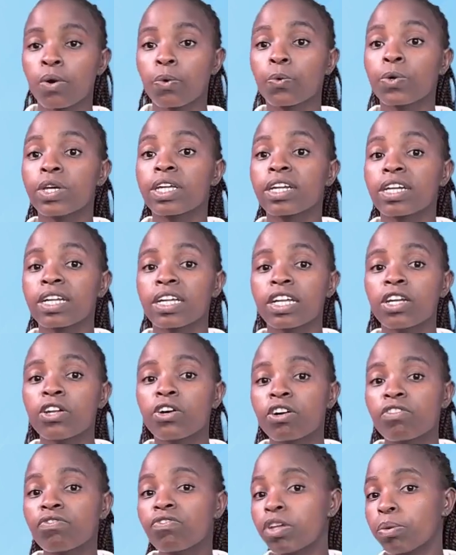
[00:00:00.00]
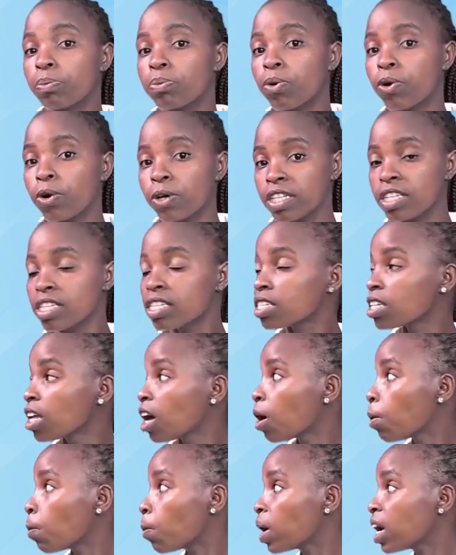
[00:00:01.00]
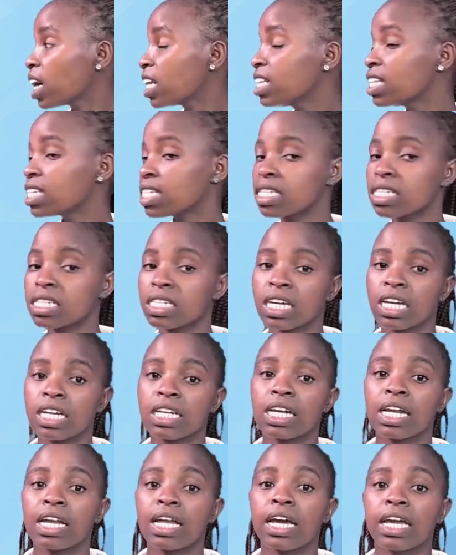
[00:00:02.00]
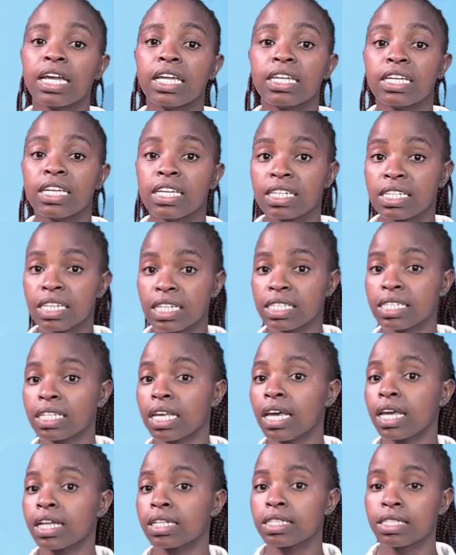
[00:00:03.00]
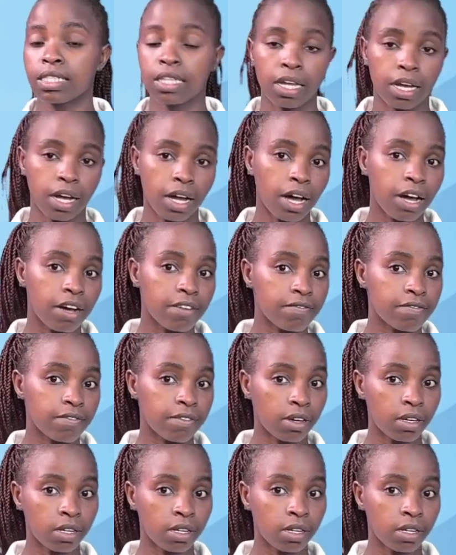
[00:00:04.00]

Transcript: we read off the points where the straight line intersects the curve.